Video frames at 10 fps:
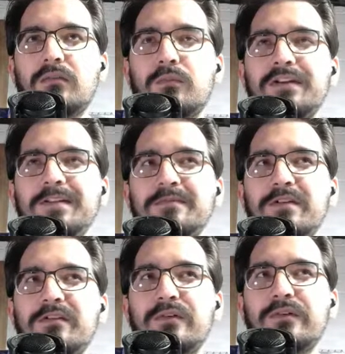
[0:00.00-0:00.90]
what he's
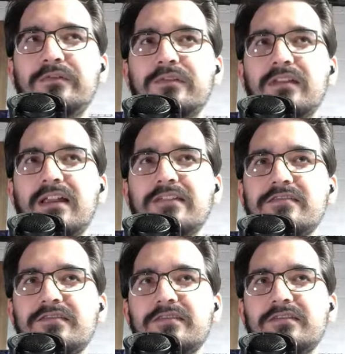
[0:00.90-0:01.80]
been doing for the
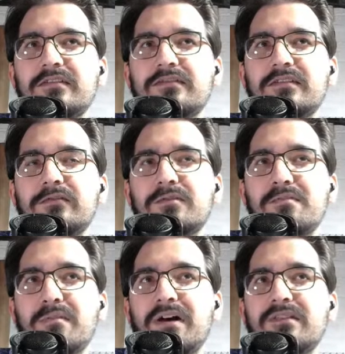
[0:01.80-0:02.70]
last several
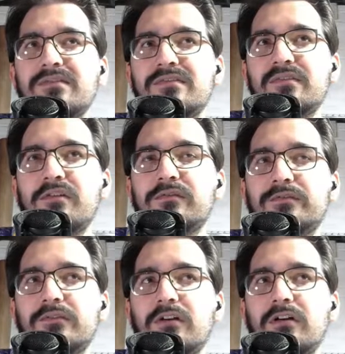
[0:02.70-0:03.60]
months
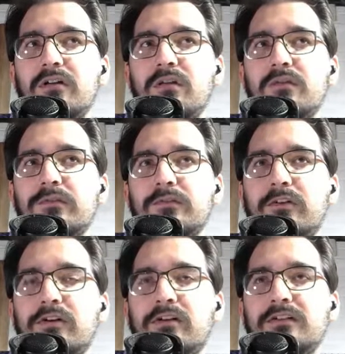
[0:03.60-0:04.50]

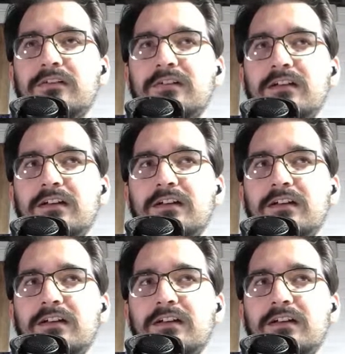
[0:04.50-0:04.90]
overall